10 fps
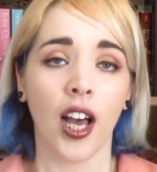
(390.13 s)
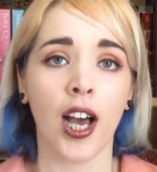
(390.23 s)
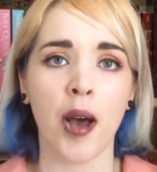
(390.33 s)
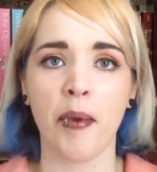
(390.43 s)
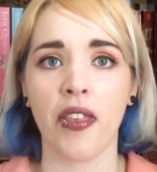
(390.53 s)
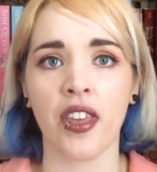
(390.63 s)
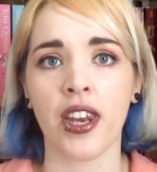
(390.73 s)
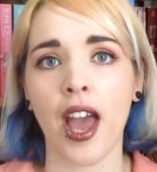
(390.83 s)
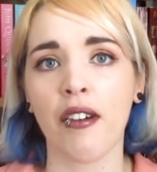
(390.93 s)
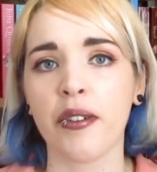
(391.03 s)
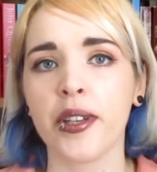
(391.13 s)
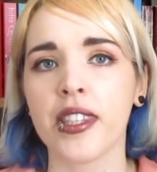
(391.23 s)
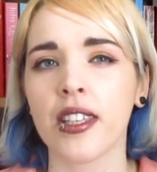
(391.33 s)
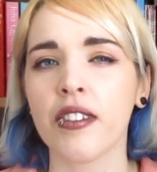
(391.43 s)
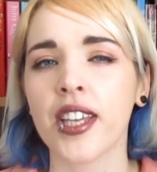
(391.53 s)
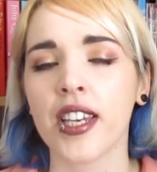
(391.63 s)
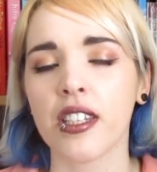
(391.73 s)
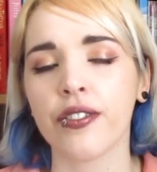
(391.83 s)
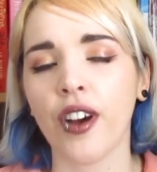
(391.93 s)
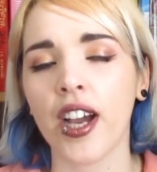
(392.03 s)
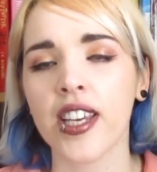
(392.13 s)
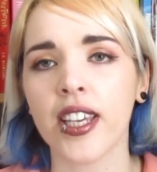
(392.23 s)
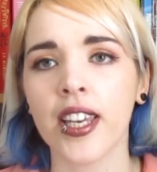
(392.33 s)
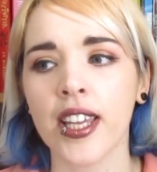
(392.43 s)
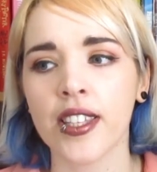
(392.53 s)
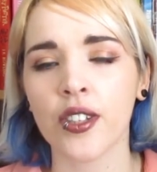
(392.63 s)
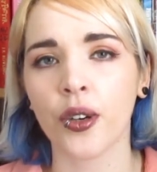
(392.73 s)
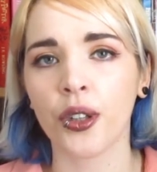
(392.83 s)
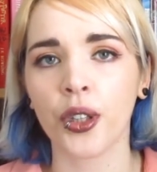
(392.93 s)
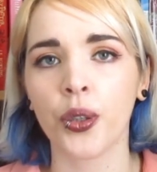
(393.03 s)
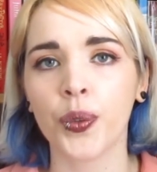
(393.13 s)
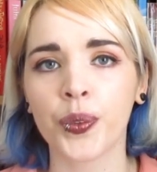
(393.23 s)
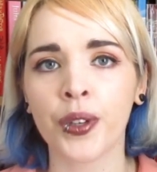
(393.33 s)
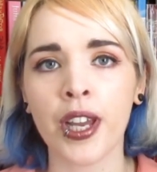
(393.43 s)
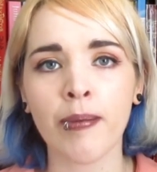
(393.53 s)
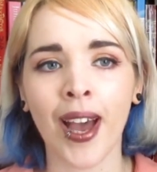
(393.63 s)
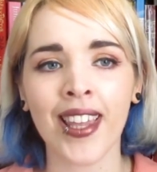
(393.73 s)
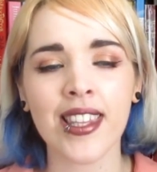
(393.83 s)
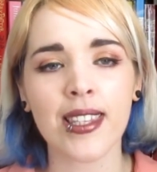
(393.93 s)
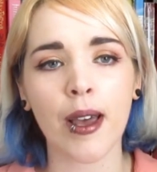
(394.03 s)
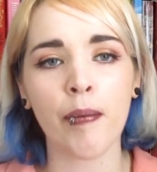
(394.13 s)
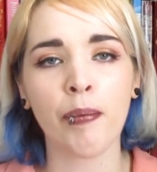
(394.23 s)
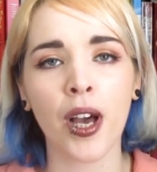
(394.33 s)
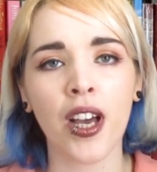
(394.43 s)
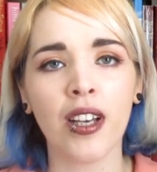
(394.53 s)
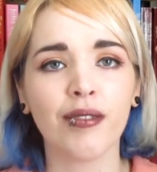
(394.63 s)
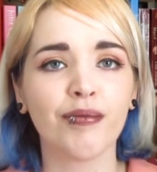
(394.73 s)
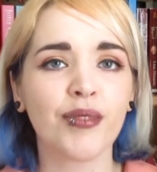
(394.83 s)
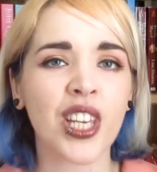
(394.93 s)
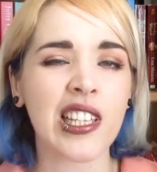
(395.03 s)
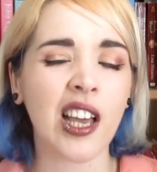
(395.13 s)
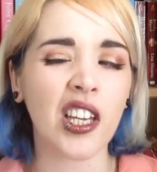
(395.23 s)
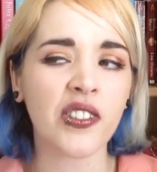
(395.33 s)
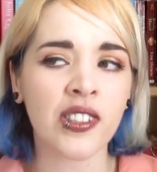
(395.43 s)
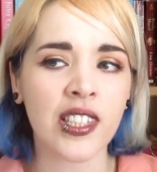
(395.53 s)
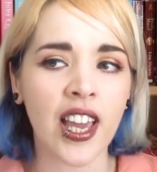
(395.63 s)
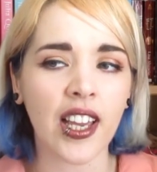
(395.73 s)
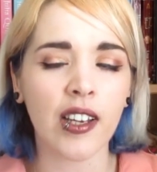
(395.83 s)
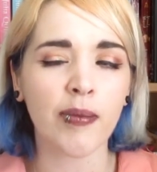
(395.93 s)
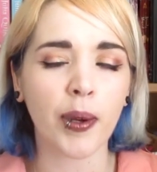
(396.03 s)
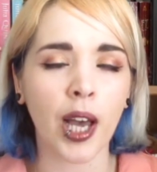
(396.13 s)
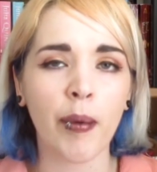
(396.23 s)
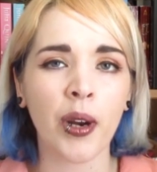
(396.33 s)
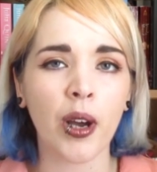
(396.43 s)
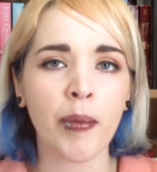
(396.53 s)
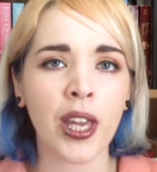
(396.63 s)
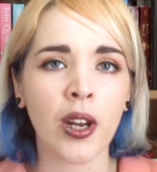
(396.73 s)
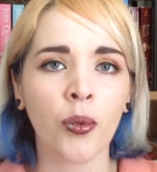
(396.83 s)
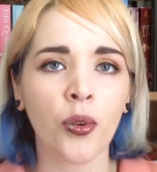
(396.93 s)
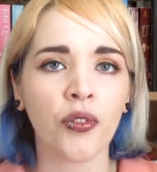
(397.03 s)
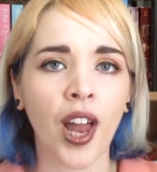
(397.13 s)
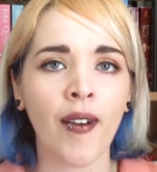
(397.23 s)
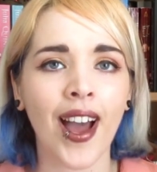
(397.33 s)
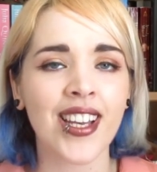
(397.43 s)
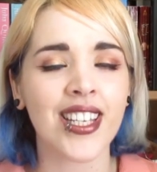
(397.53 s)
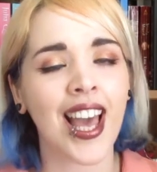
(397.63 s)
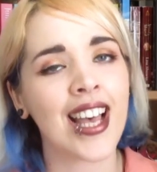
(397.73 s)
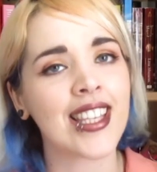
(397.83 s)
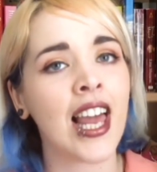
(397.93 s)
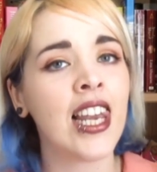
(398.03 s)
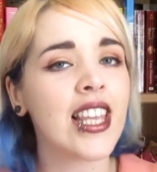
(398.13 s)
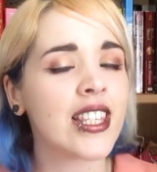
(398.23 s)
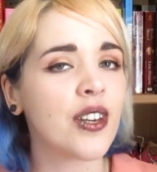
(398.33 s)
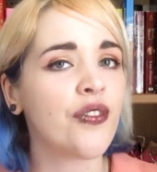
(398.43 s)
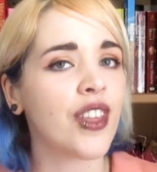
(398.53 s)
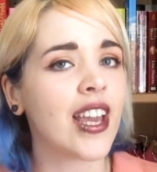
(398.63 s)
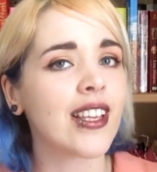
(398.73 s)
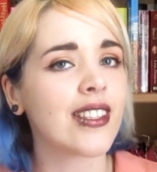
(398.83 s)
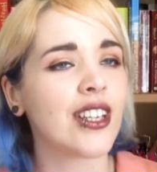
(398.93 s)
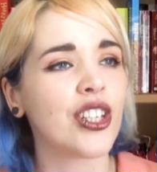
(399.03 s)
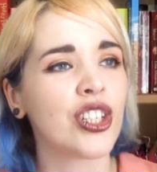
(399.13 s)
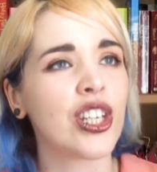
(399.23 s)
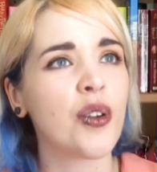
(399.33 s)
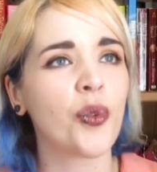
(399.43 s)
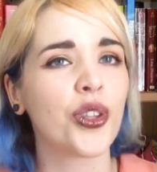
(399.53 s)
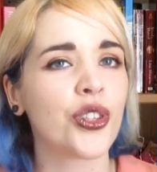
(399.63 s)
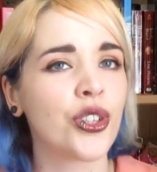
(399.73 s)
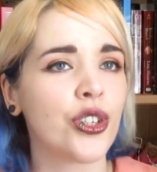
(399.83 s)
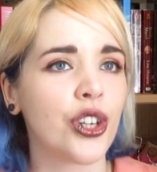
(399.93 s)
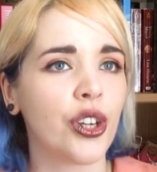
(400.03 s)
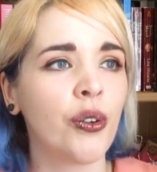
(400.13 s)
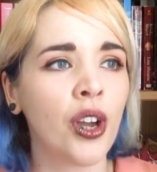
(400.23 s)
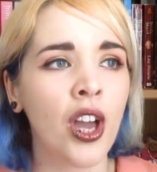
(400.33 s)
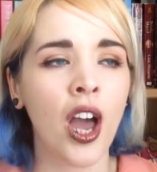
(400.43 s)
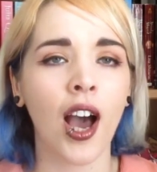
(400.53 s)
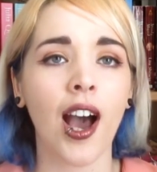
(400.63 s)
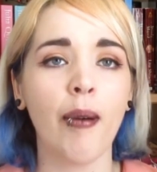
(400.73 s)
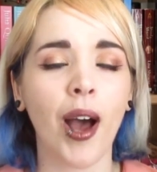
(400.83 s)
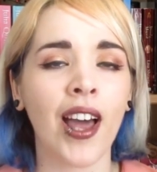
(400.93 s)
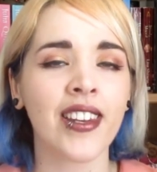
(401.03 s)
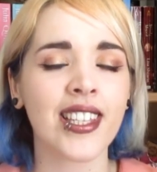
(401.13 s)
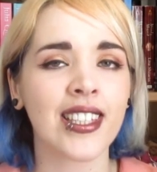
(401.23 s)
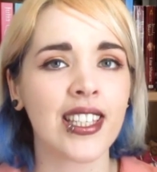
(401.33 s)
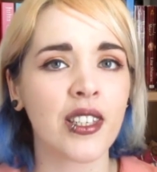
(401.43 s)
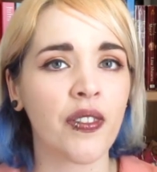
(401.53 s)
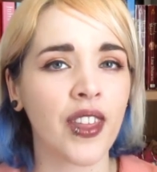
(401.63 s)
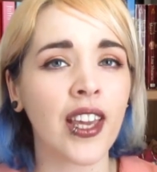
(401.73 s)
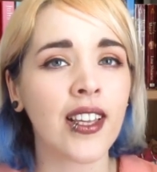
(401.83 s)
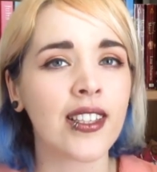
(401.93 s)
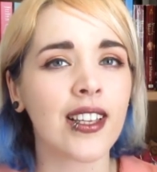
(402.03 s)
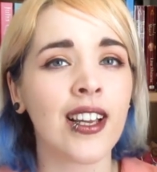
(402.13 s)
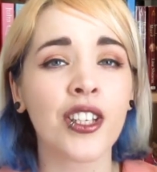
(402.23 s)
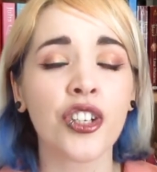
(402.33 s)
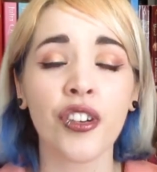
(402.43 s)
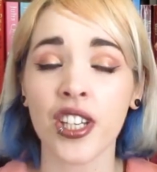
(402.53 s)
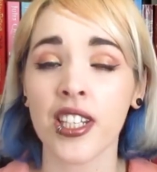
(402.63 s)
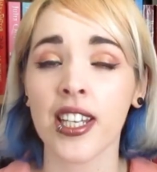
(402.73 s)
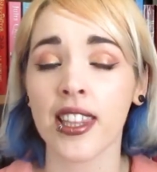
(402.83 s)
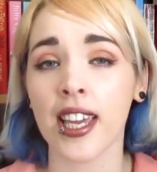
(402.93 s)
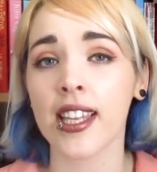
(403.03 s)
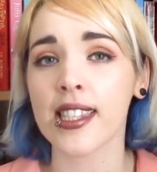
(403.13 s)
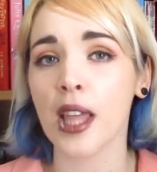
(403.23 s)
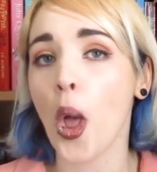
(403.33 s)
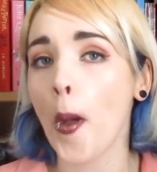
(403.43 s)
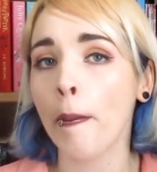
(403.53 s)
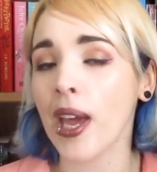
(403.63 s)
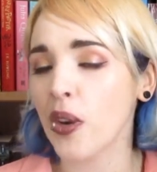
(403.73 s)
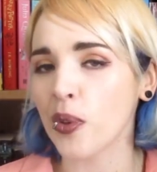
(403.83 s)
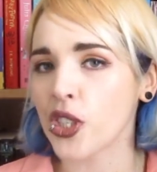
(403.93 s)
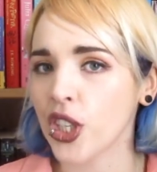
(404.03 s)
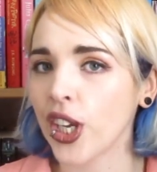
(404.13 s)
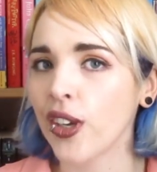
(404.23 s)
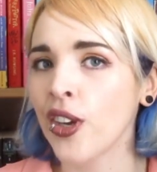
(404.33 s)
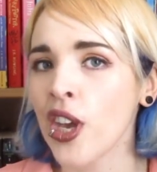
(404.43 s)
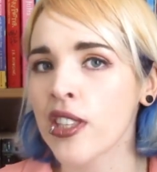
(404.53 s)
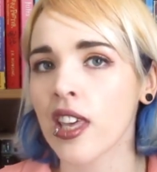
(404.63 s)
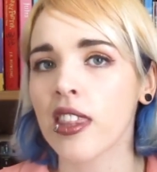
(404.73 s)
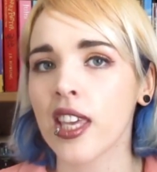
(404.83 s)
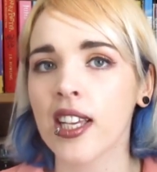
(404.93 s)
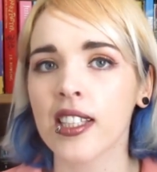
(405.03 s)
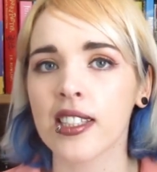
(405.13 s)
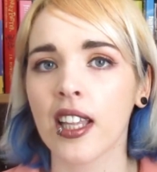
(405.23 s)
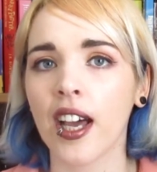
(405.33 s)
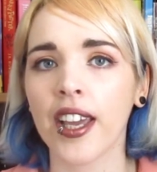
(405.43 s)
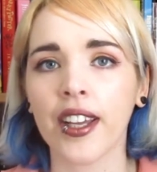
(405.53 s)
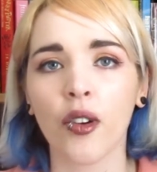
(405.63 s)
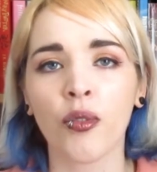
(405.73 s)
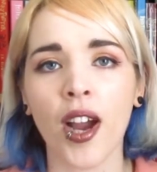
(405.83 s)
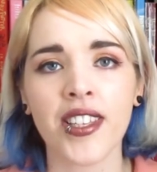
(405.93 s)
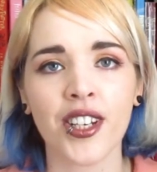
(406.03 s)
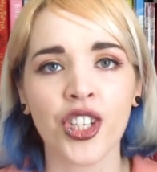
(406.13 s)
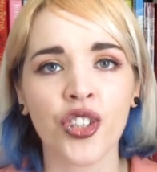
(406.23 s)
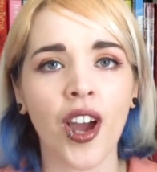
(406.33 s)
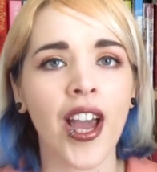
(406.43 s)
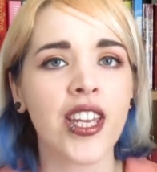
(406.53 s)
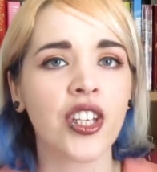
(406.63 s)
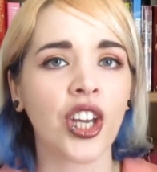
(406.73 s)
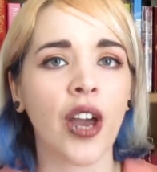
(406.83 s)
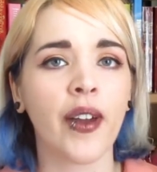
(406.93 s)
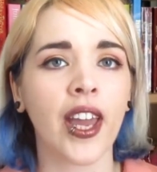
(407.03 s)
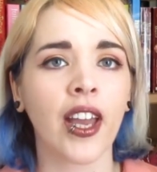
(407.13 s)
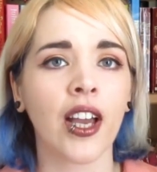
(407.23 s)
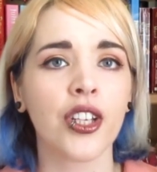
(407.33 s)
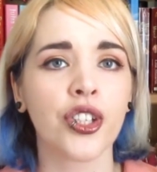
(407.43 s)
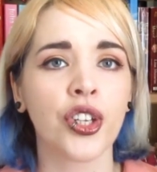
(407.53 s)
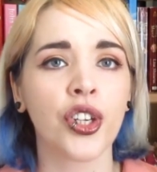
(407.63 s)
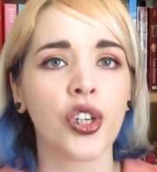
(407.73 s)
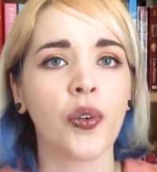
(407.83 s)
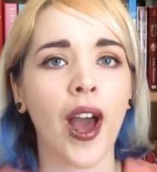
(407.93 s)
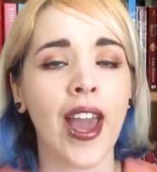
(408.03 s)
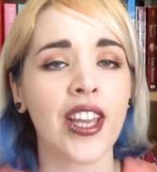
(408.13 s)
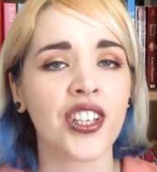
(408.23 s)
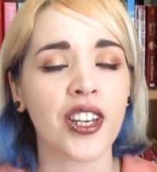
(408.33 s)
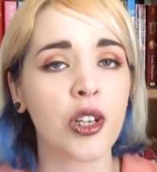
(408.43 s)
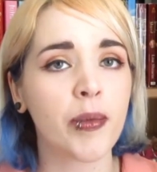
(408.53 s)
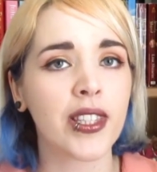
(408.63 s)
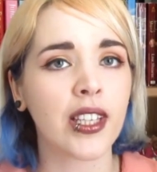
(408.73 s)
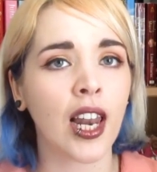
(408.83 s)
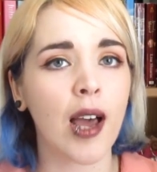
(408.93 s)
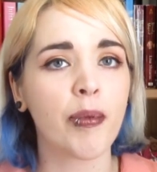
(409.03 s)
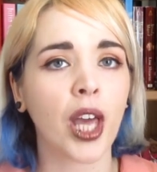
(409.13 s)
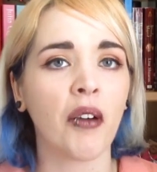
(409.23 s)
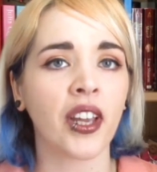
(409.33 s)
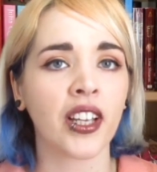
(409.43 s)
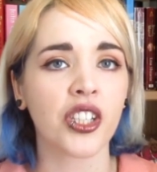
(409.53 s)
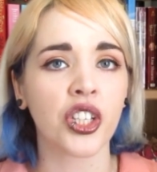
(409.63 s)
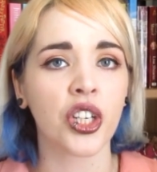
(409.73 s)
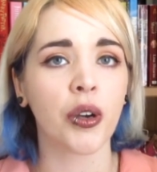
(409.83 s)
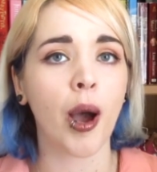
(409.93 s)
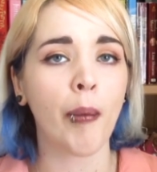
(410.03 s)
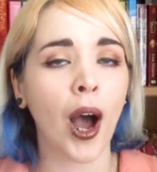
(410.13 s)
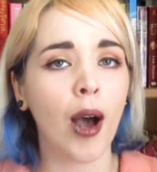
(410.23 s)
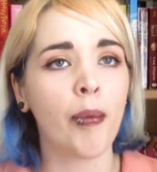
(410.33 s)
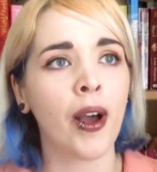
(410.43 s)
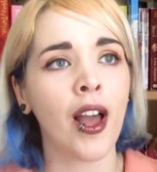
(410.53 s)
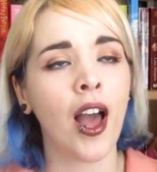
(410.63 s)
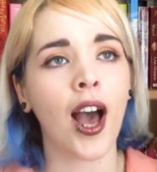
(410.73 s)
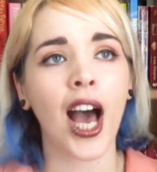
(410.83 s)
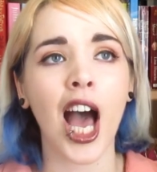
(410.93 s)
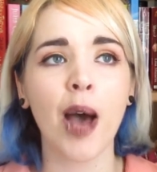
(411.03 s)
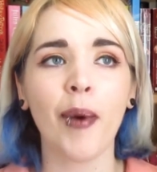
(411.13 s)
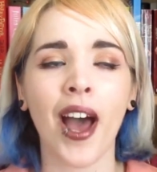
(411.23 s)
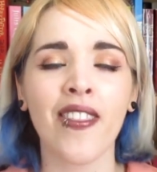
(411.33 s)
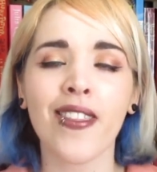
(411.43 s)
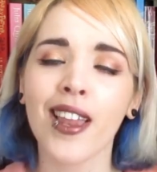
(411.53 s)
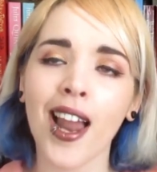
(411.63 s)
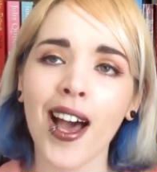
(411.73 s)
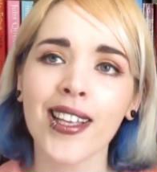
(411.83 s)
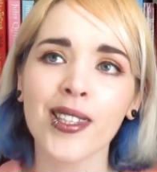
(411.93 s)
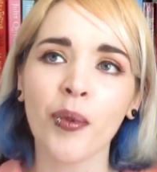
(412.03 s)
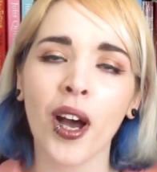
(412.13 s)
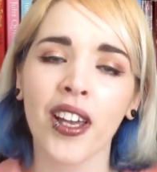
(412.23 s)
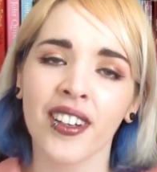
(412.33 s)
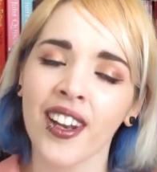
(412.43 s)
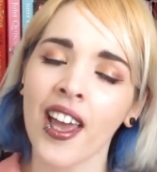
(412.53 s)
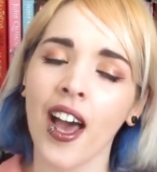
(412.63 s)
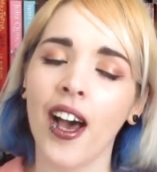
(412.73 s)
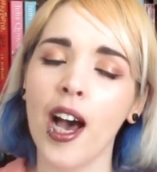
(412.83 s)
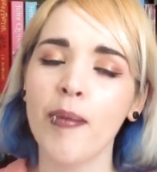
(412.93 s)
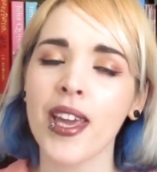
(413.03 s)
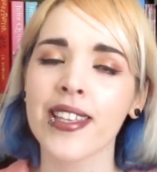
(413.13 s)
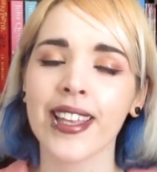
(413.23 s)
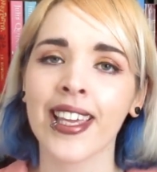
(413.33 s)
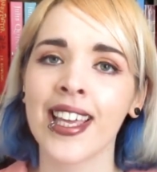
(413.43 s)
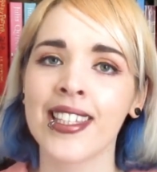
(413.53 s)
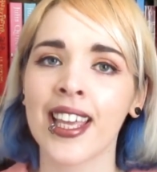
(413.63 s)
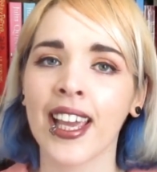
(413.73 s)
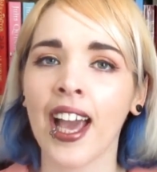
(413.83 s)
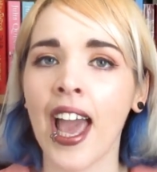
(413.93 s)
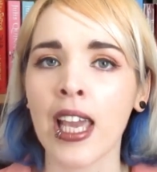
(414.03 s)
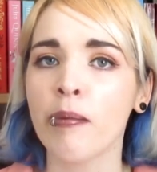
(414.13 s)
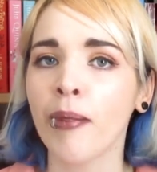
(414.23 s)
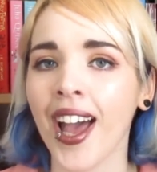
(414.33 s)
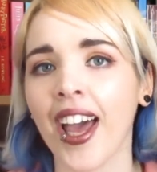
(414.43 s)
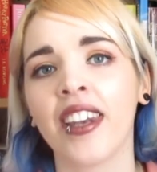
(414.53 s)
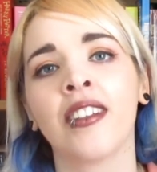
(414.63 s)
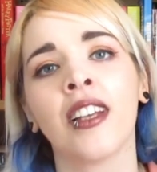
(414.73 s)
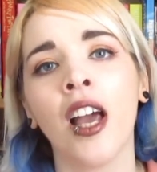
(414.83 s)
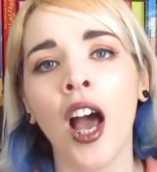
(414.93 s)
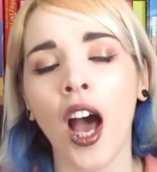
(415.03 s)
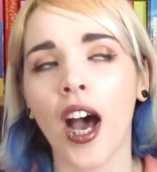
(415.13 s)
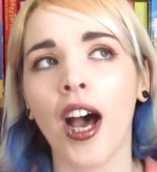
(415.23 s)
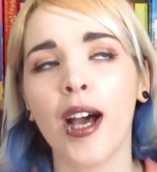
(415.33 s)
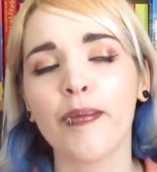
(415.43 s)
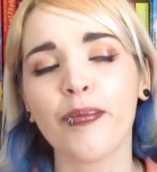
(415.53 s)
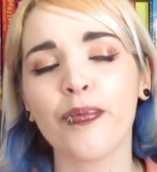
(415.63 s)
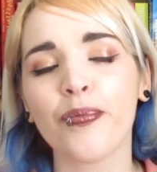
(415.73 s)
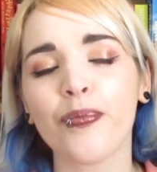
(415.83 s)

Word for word: um, than heroines that you tend to find in historical romance, but she's kind of sick of becoming being a wallflower and she has a list of things that she wants to do um, and this list of things are traditionally things that men would do so things like riding a stride going to a gentleman's club going to a pub um, and then the last one um, is kissing a man um,